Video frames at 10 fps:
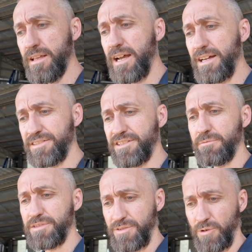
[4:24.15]
uh, did
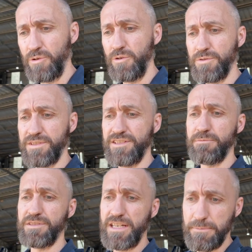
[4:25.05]
some stalls, did
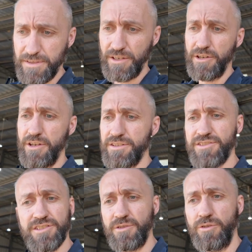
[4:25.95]
some steep
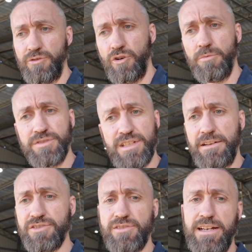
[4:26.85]
turns, just all the normal
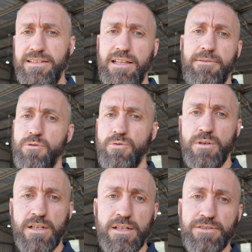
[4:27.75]
stuff, straight and level,
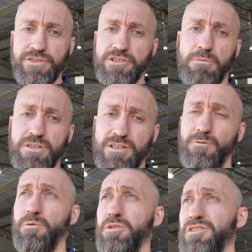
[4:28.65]
just got
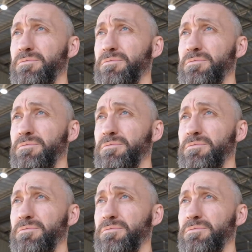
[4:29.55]
myself familiar.